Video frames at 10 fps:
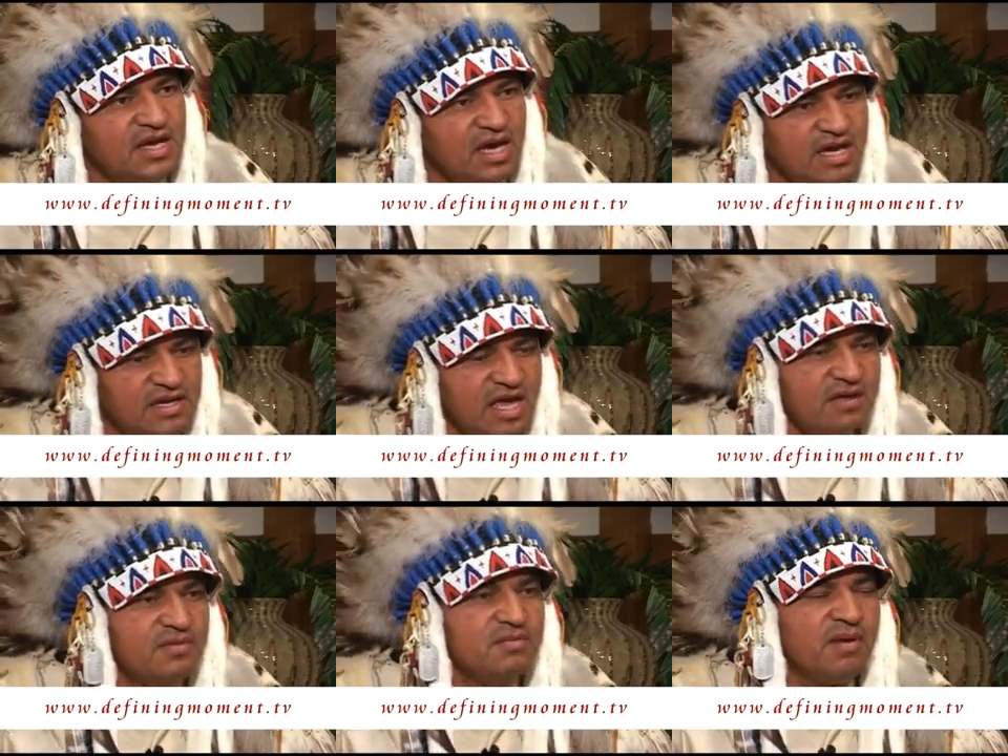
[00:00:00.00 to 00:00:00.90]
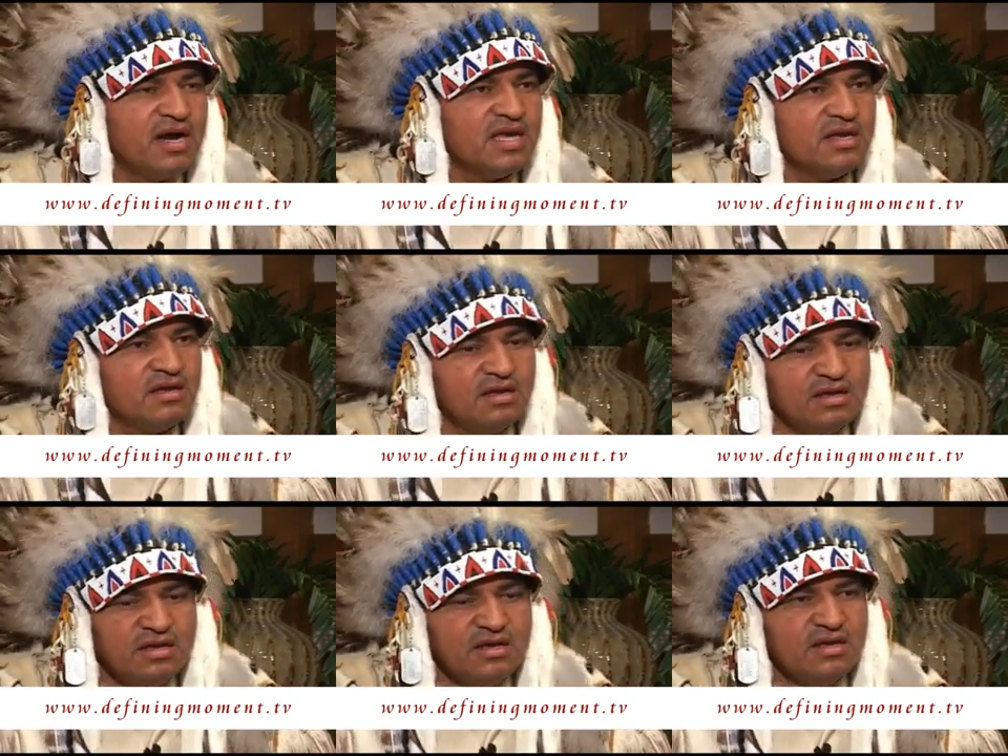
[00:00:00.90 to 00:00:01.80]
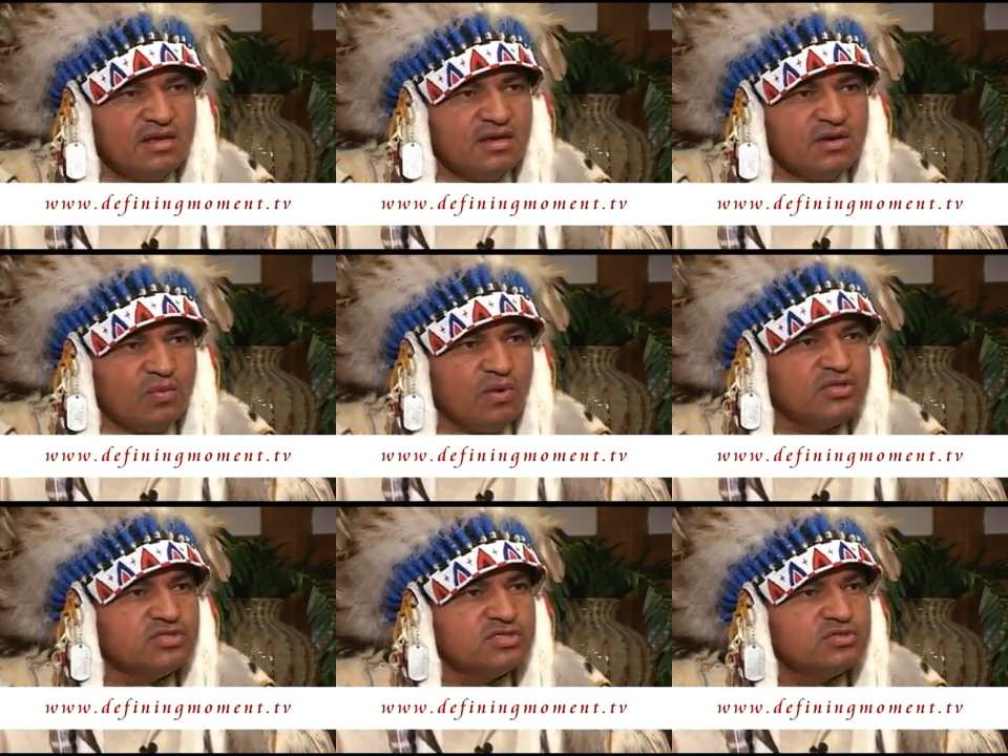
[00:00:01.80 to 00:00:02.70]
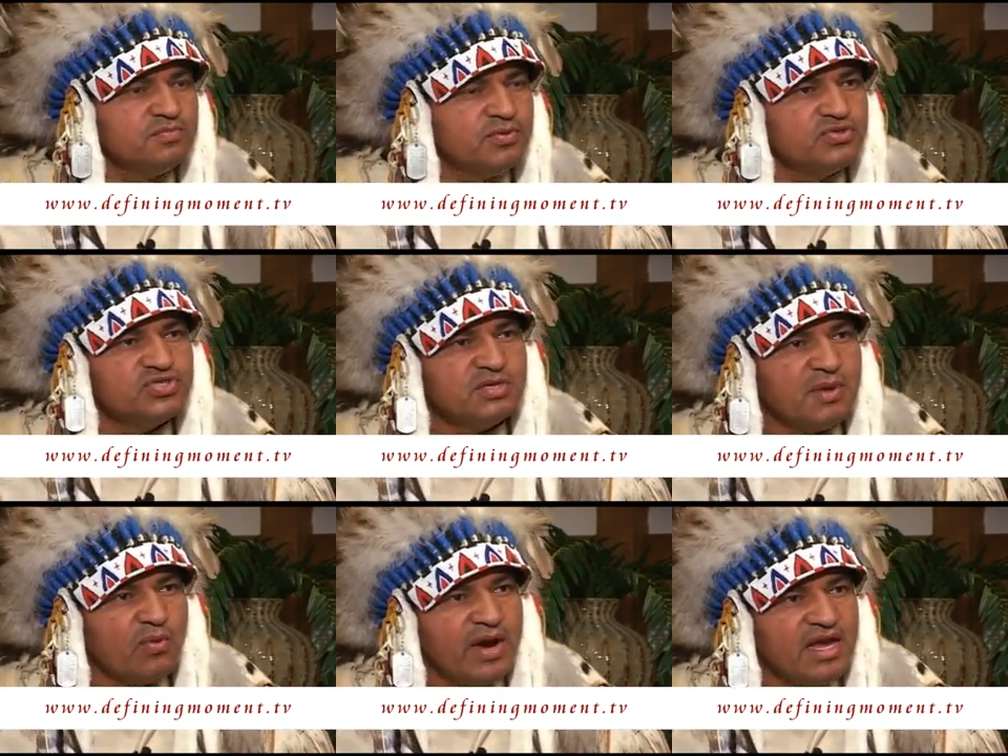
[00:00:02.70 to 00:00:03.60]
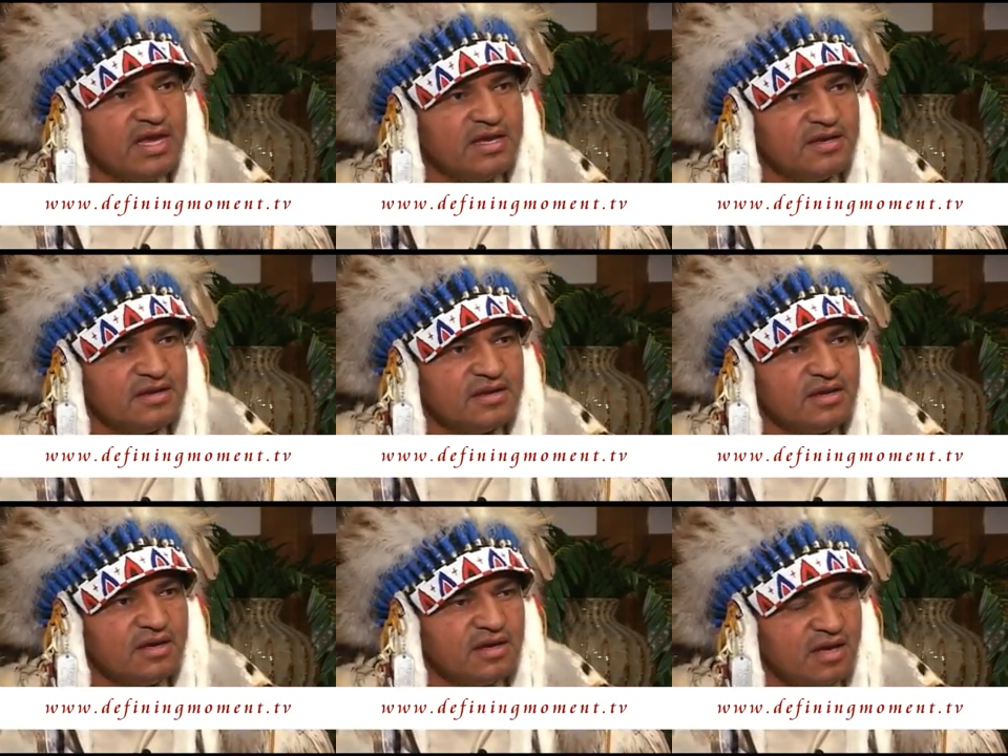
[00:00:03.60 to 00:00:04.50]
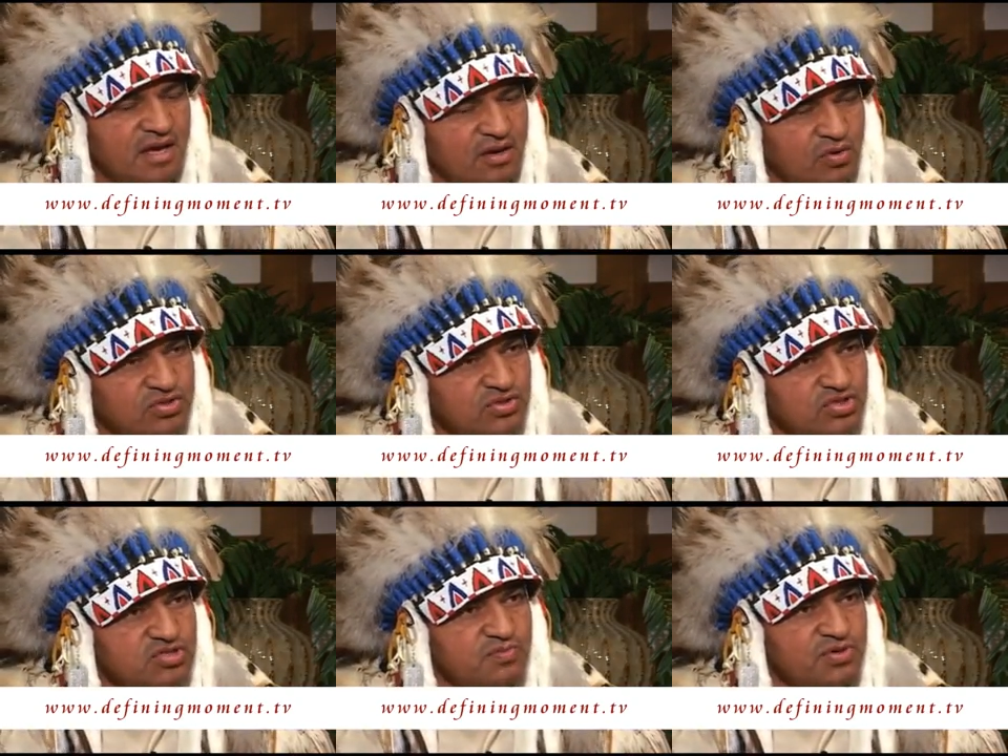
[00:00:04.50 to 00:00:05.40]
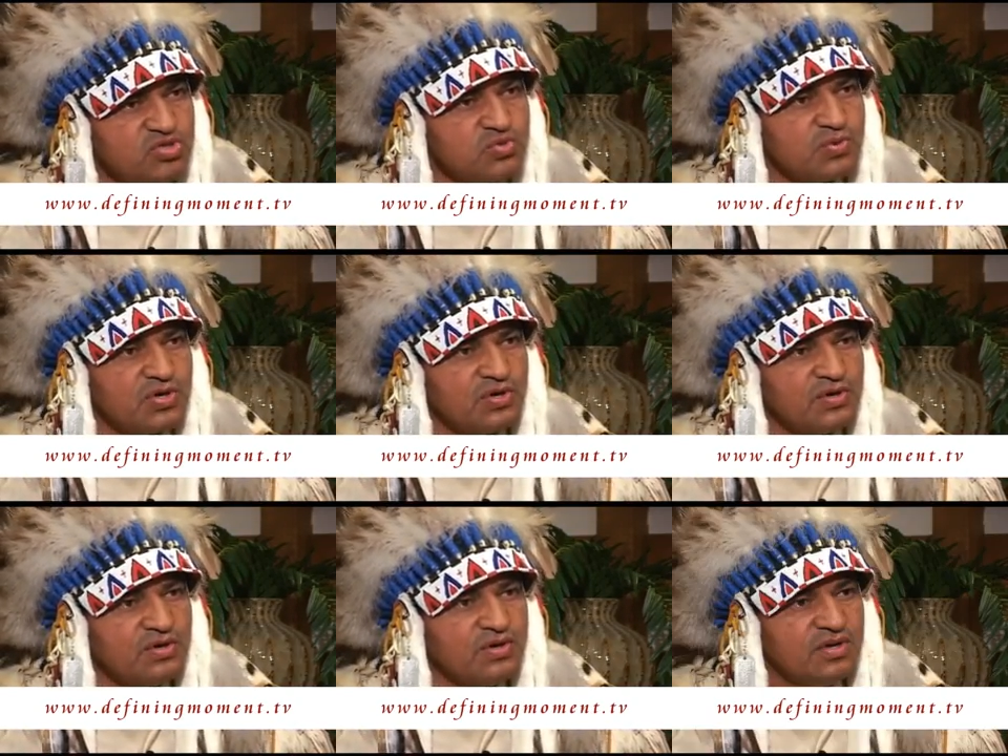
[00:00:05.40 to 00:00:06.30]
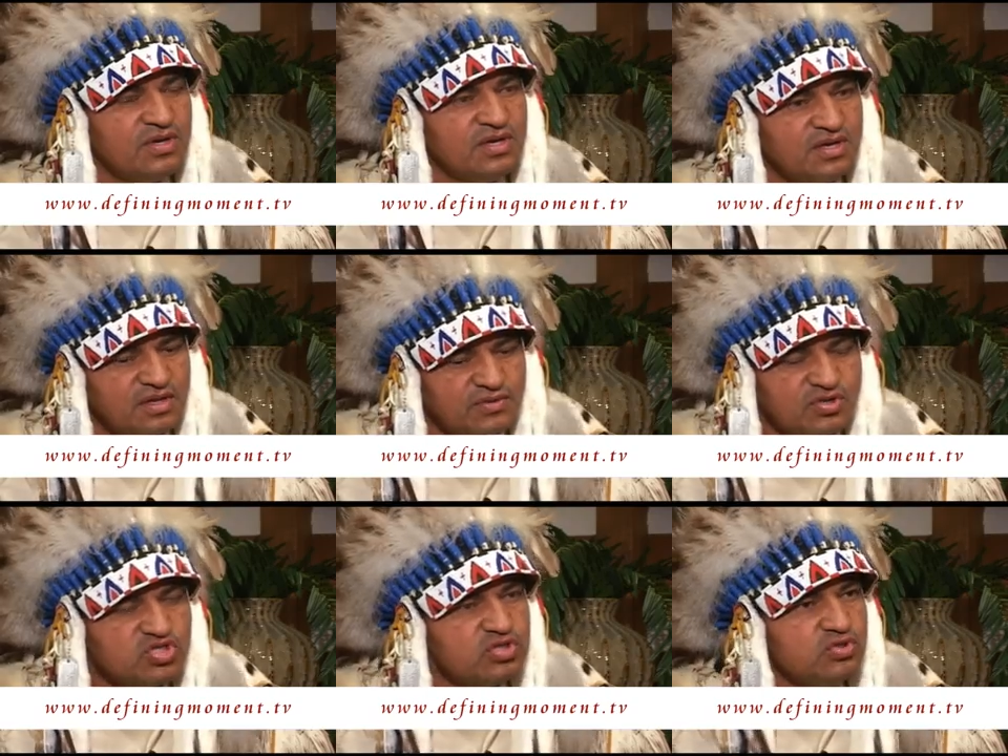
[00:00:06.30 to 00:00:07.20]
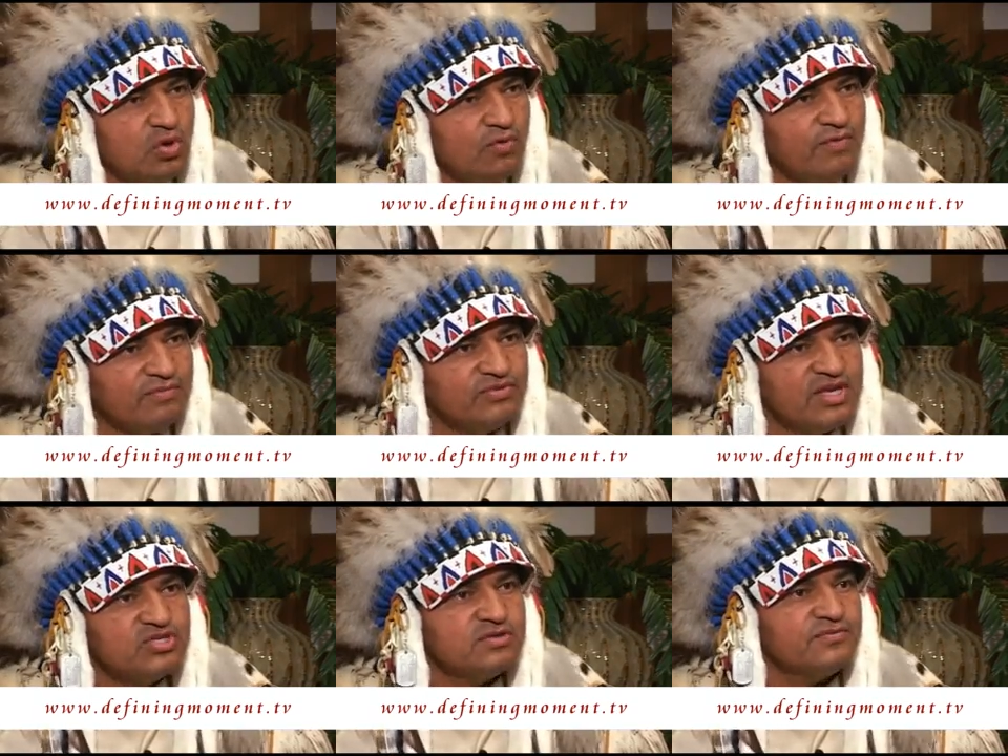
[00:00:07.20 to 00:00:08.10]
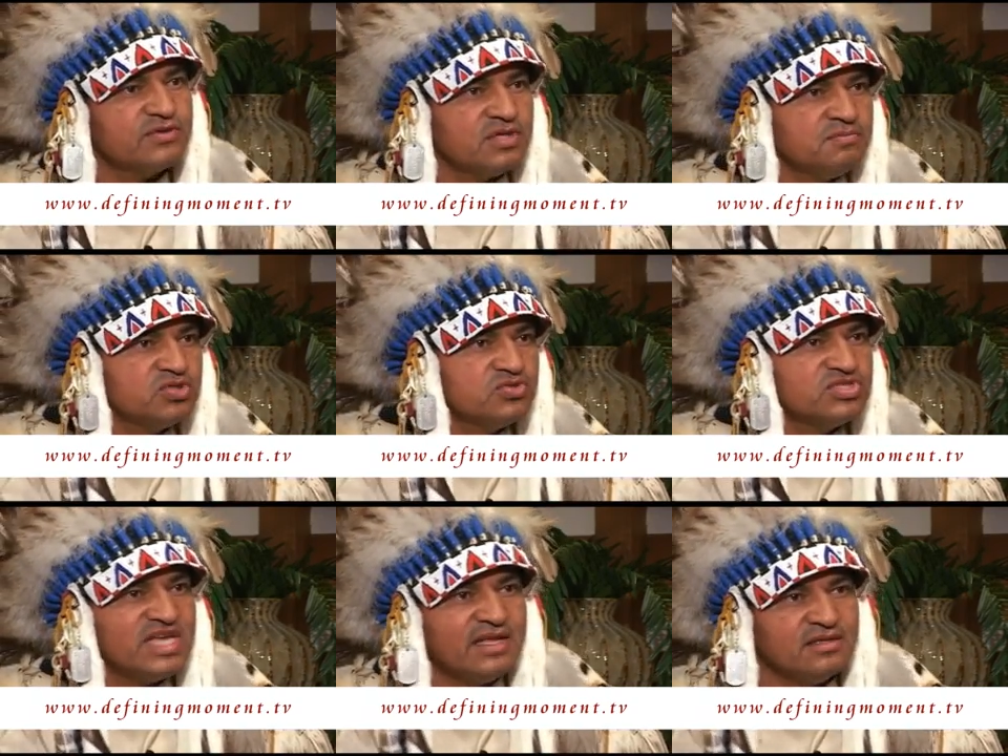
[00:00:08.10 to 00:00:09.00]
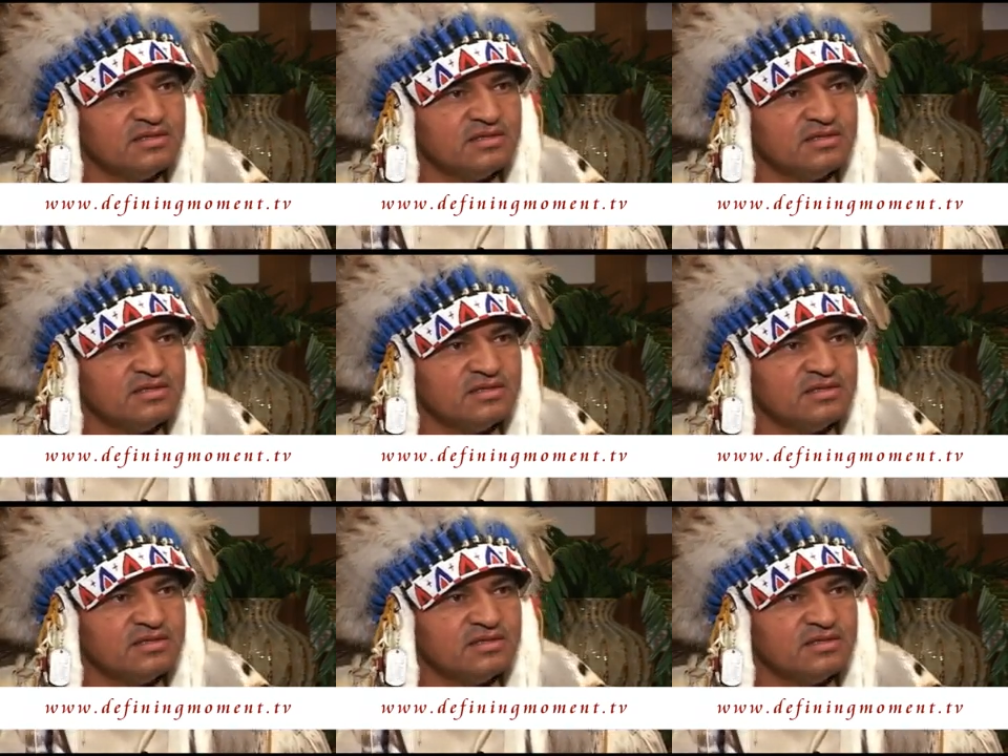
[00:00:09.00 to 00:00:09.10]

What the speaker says: And everybody wants to push them away. And also in the spiritual world, there's no foundation for them to stand.